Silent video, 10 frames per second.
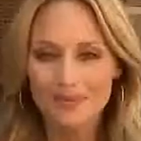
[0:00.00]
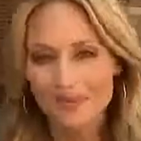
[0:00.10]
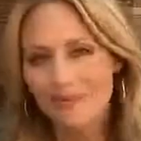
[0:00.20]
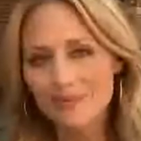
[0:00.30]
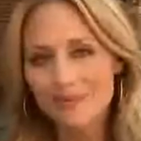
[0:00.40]

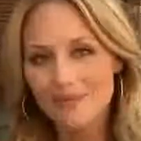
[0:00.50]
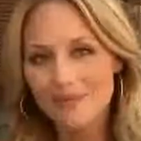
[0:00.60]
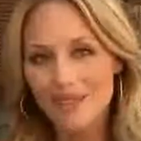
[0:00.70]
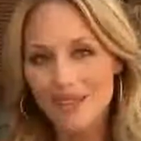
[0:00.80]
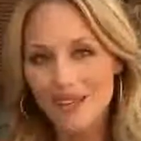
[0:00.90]
on that.
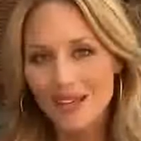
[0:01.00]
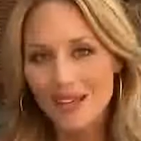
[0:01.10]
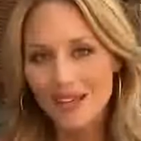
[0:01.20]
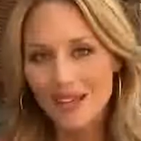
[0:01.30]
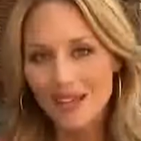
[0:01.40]
Carrie?
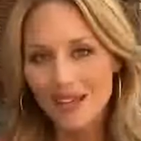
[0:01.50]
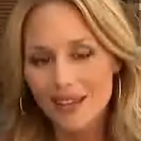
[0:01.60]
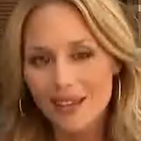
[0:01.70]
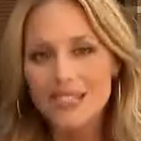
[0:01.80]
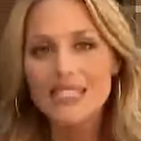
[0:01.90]

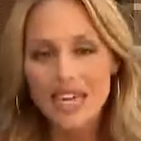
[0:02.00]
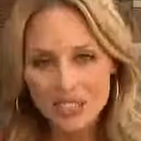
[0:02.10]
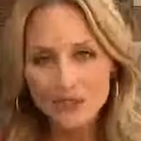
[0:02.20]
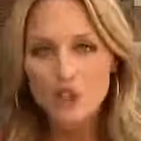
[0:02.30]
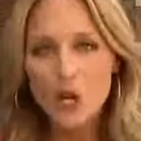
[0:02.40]
And
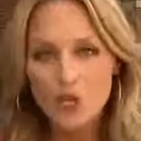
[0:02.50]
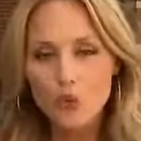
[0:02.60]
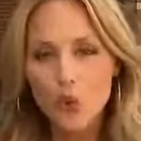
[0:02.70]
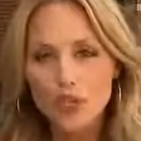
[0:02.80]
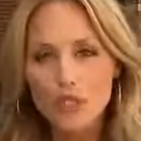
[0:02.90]
Detective Josh
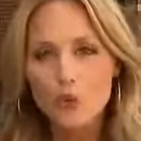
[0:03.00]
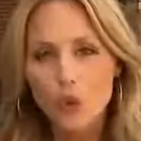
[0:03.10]
Ward has